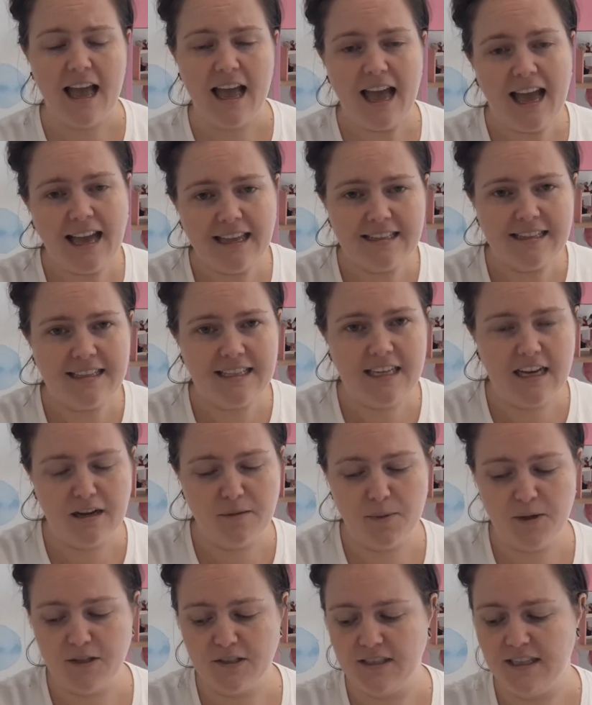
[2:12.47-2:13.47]
As the young
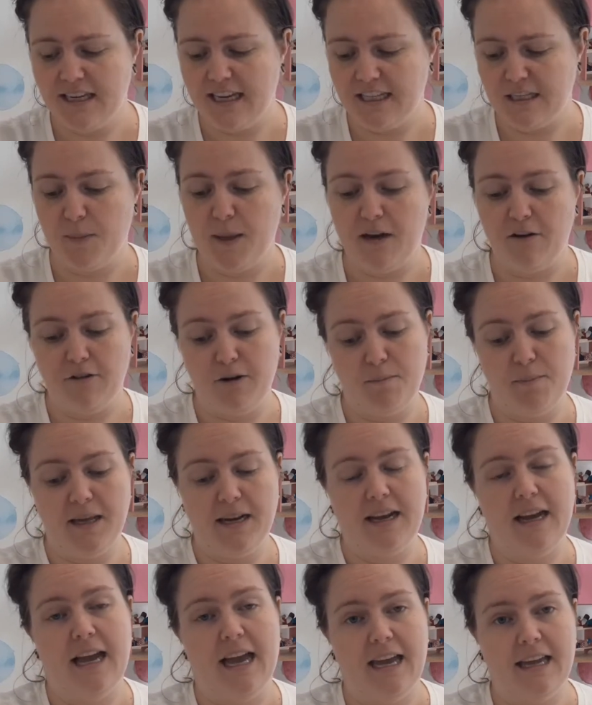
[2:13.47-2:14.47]
person gets better and better
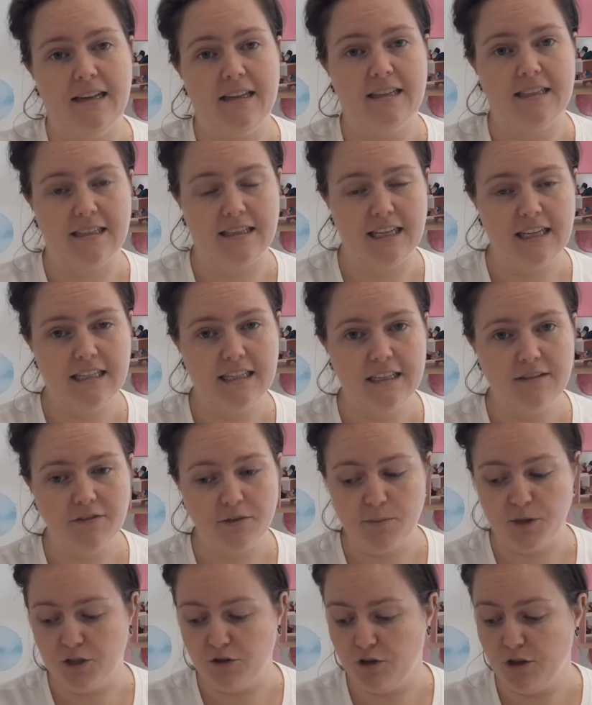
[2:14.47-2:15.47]
at selecting
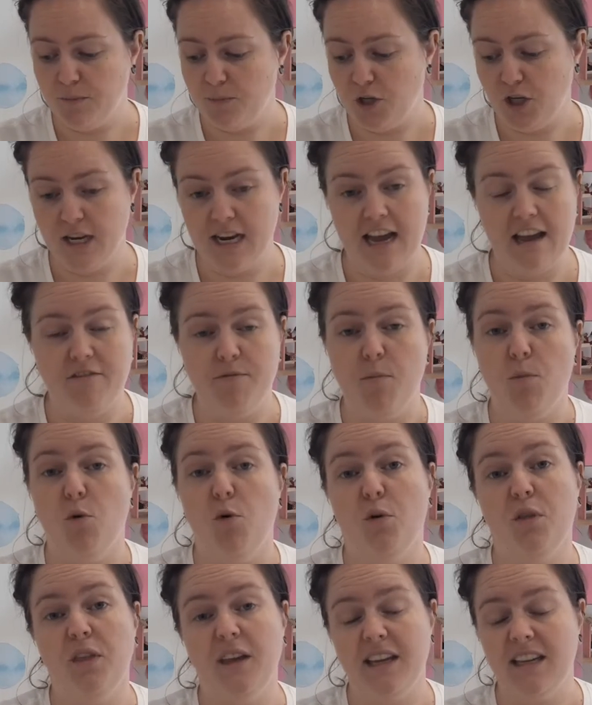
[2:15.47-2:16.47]
from a group, you can have
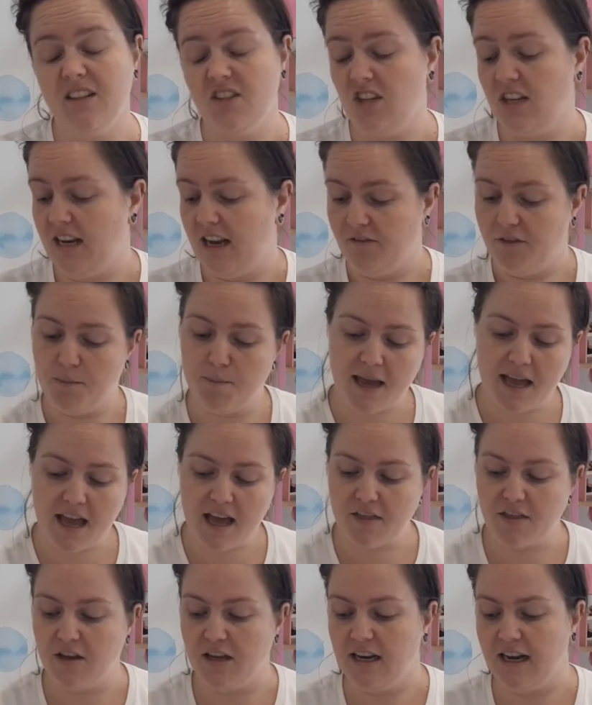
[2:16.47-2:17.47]
more things. You can have the
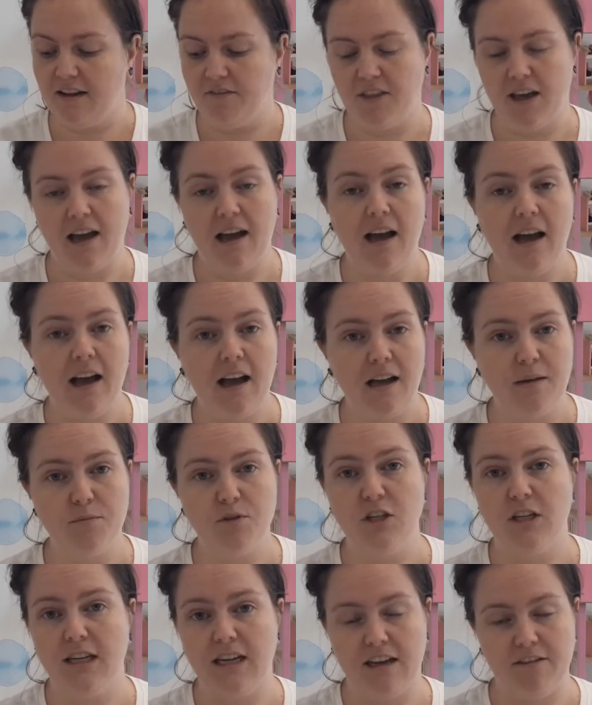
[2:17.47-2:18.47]
mouth, you can have the arms,
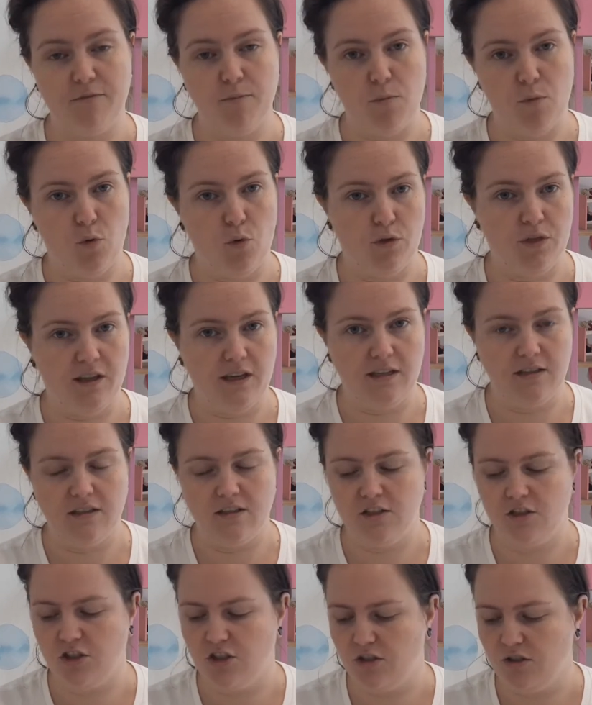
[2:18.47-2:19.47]
you can have more things
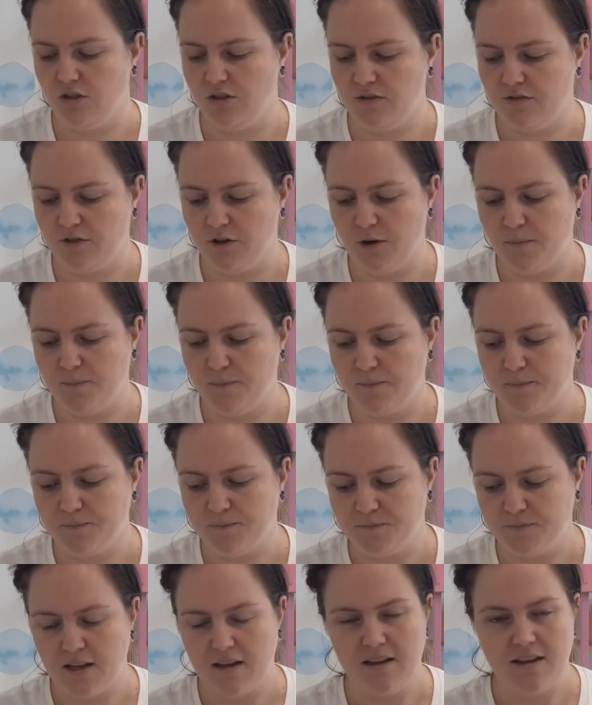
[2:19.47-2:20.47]
to choose from.
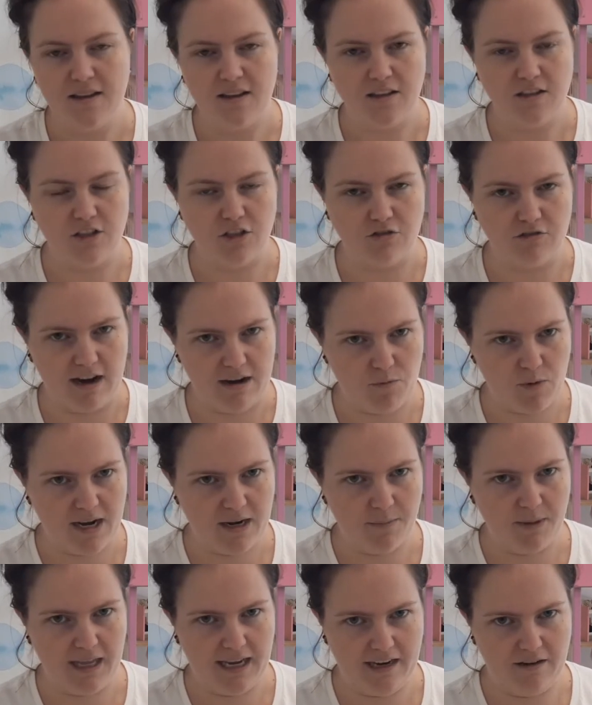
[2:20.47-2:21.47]
It's a great way
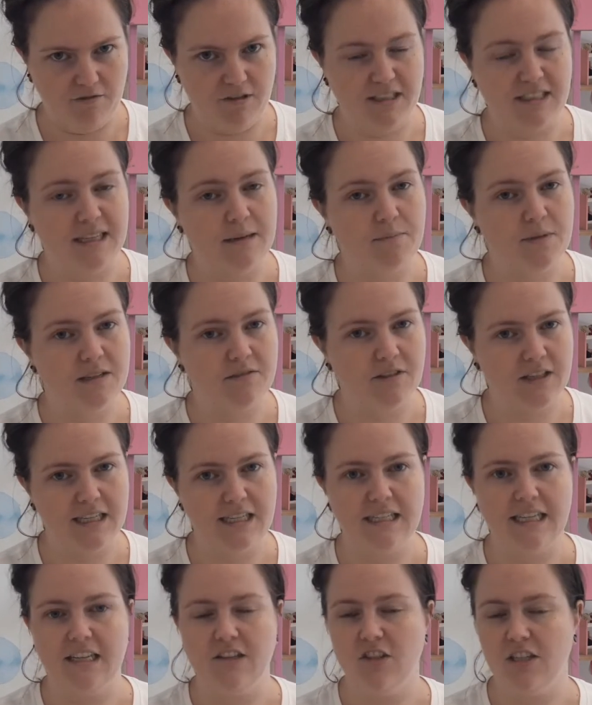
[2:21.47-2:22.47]
to play it receptively,
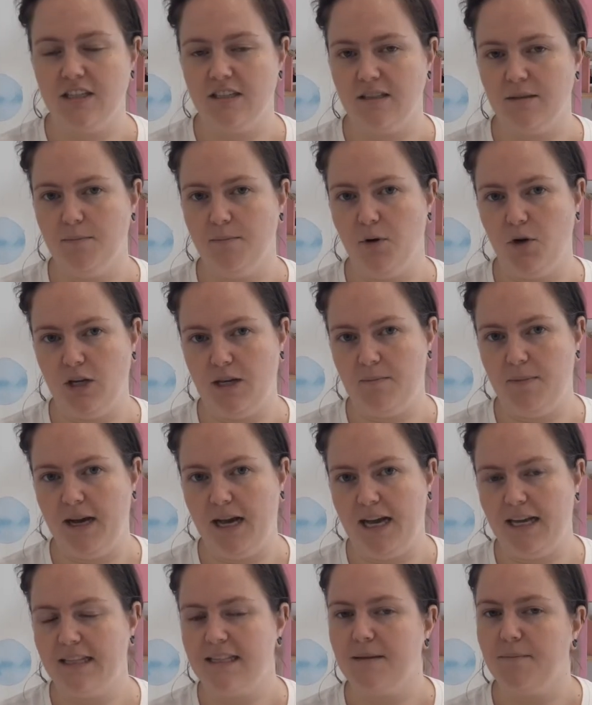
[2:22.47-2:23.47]
teaching some body
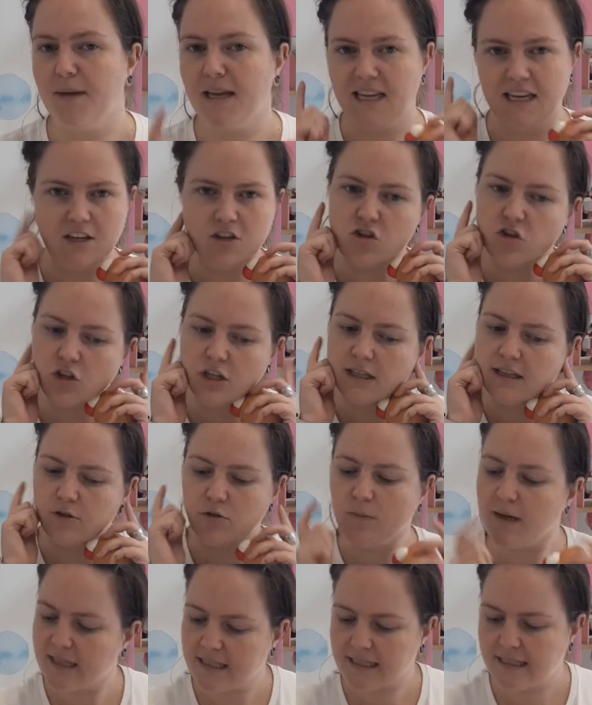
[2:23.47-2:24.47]
parts and making sure your little
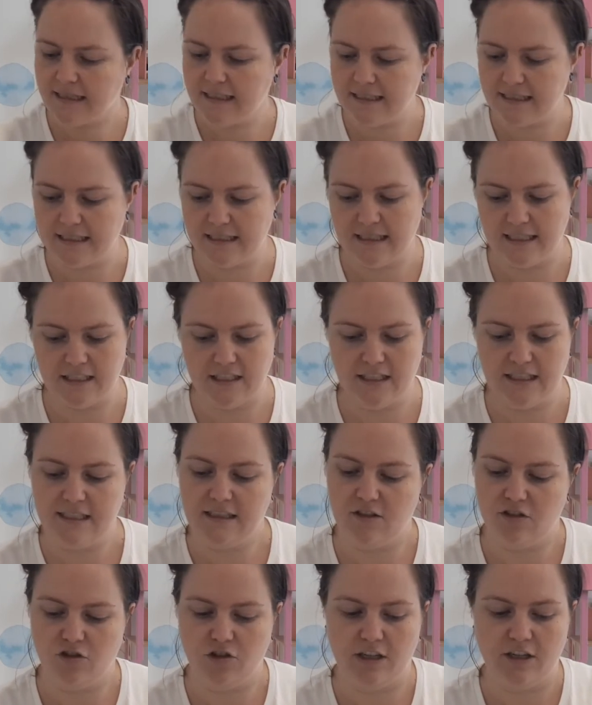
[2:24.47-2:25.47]
ones are listening to
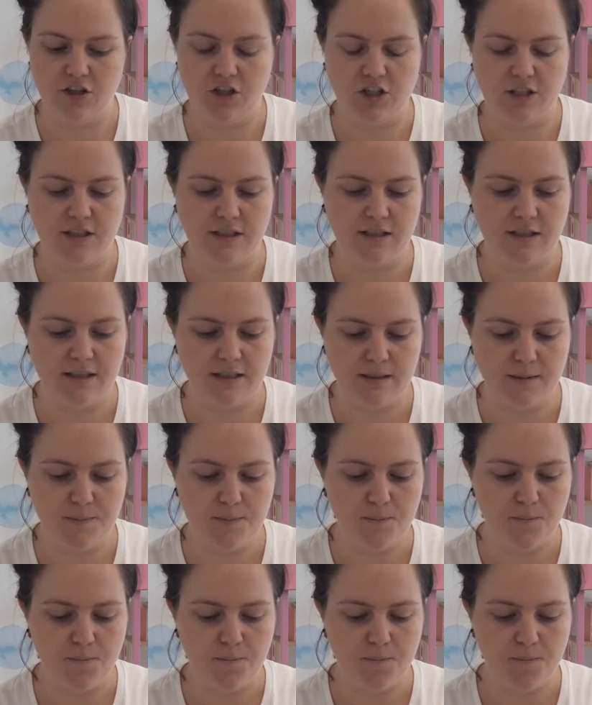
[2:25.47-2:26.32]
instructions.